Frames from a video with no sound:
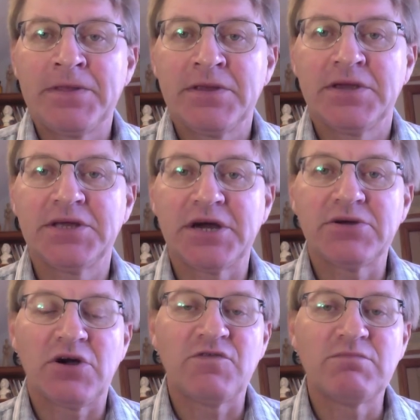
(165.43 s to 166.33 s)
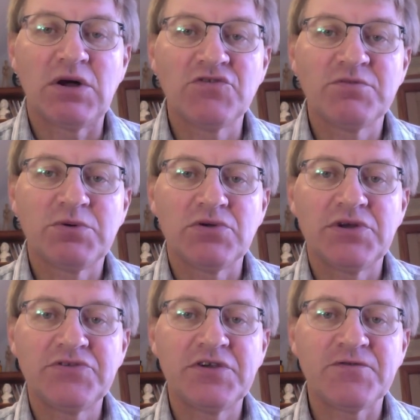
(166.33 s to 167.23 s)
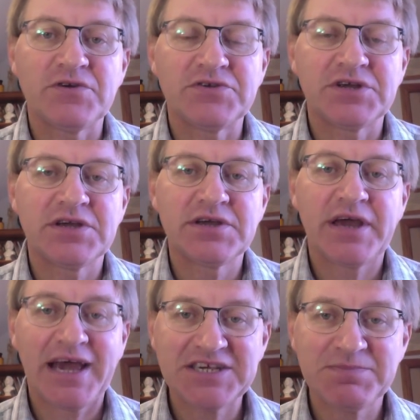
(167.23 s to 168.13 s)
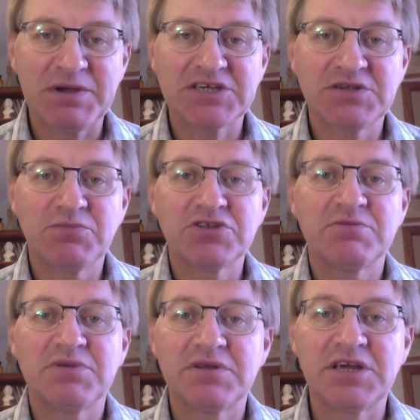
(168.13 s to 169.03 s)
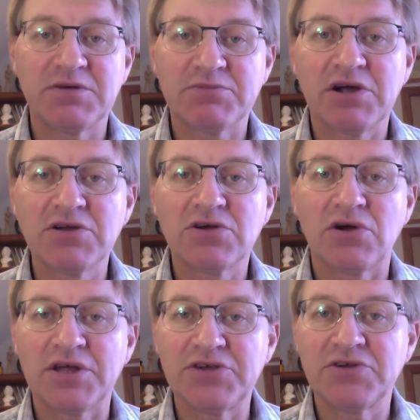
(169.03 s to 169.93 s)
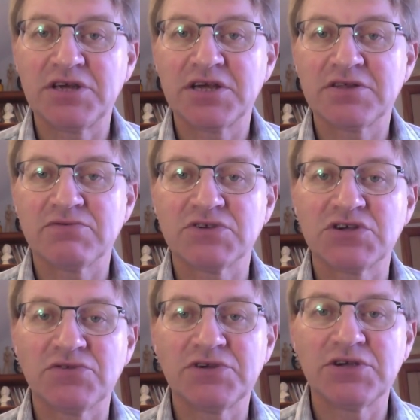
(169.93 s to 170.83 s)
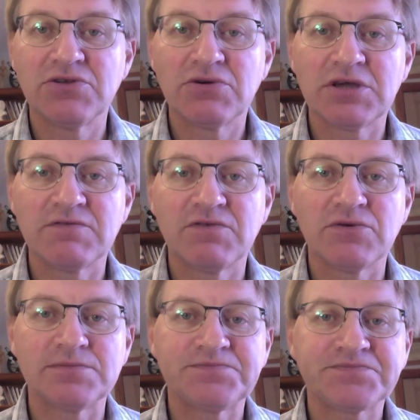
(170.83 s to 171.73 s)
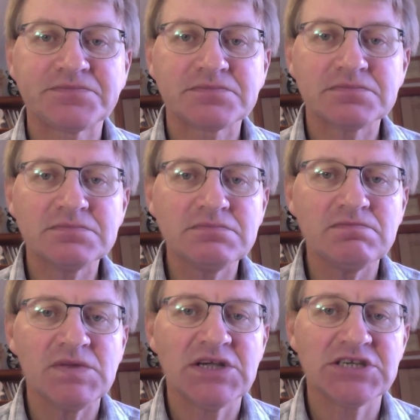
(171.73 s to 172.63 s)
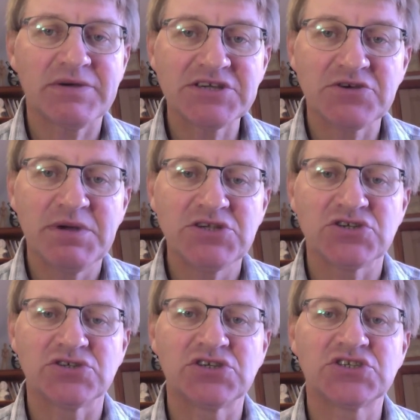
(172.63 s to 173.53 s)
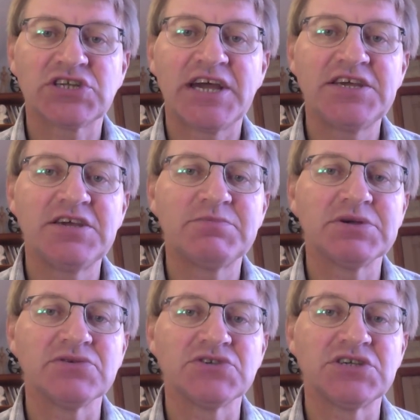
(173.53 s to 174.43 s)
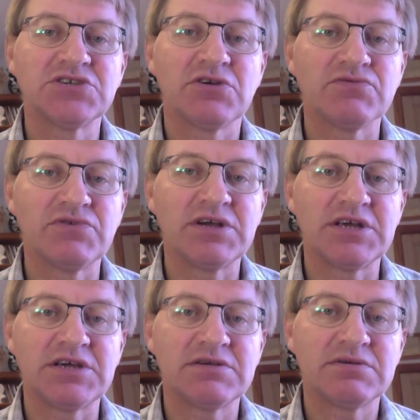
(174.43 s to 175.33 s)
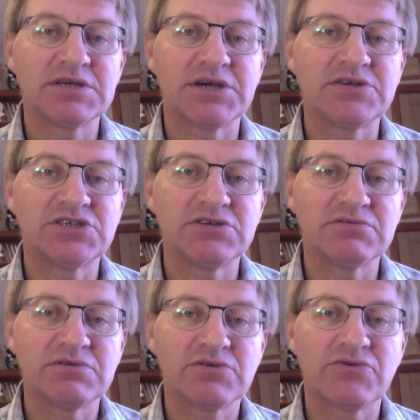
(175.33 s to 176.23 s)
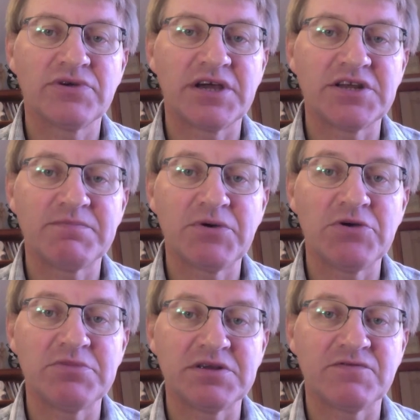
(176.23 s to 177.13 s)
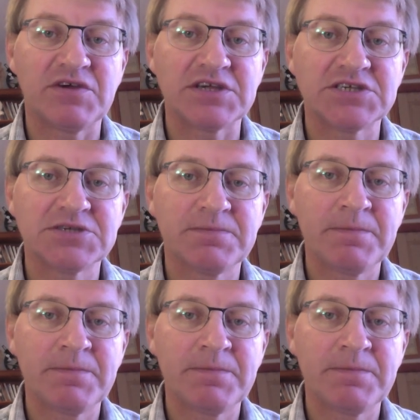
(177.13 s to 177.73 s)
you know, of multiple different aspects to put them in a protocol, you're going to get the result that you're looking for. So as I mentioned, just taking pills is not really going to create a permanent fix.